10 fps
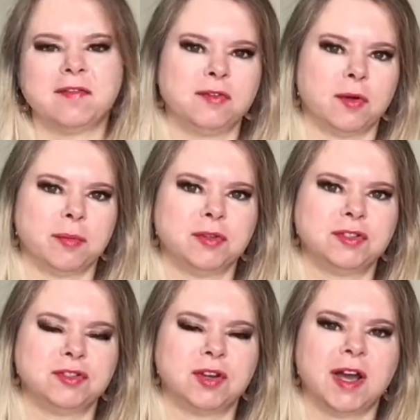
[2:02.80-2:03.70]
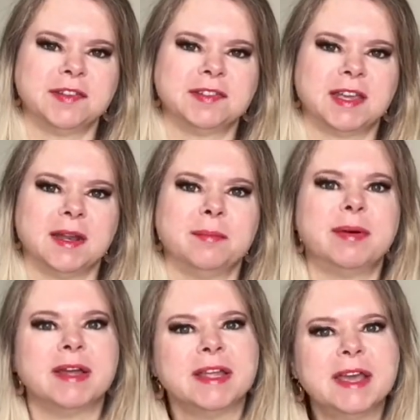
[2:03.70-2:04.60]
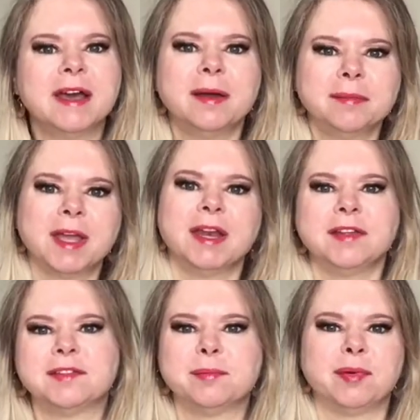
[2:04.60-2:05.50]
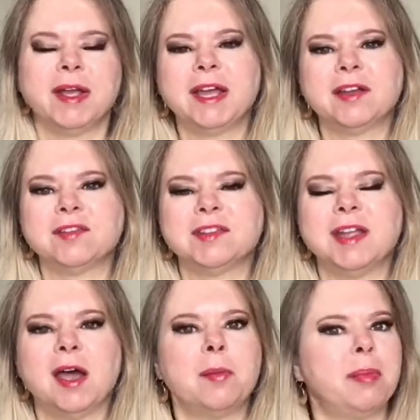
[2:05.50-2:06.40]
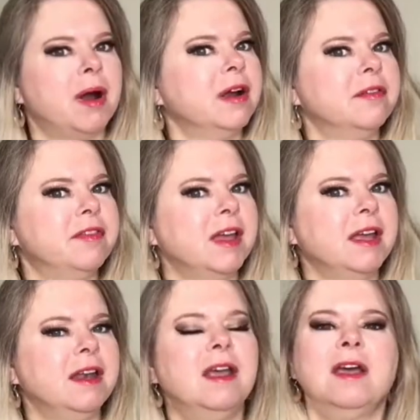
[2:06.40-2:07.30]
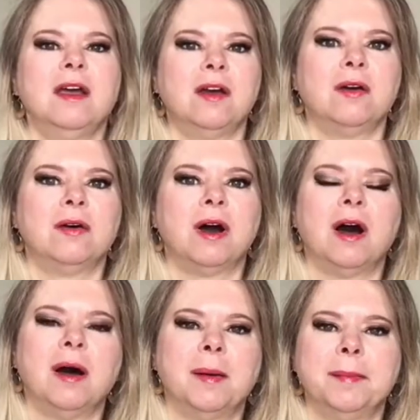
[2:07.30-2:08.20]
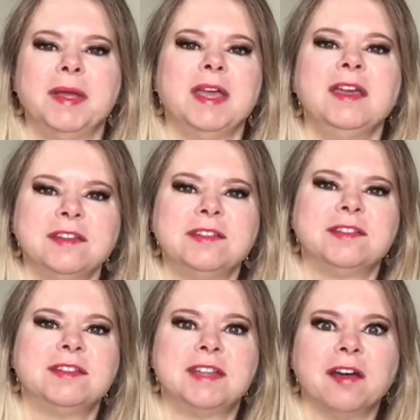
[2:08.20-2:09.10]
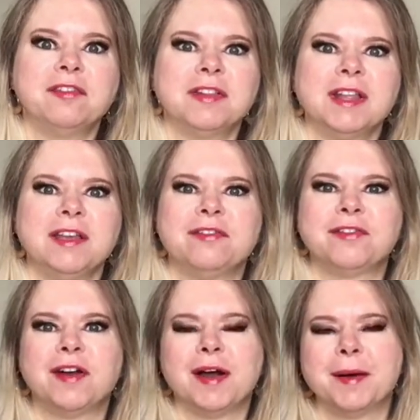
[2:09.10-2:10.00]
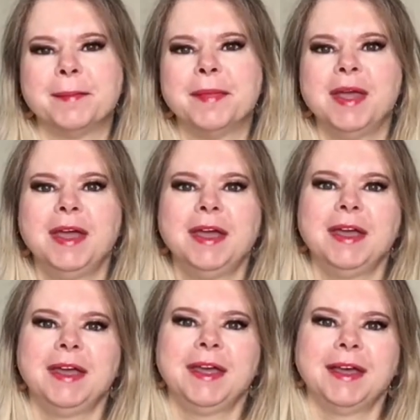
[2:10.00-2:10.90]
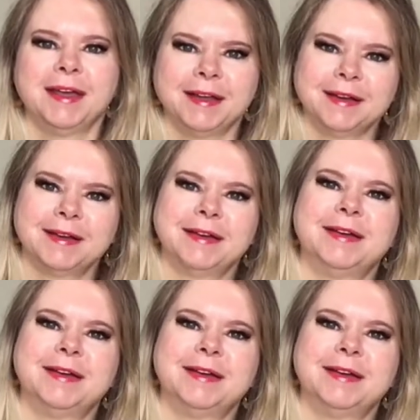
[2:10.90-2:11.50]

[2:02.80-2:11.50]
normal to dry skin. But yeah, I'm getting some breakouts now. Part of it um, is definitely from uh,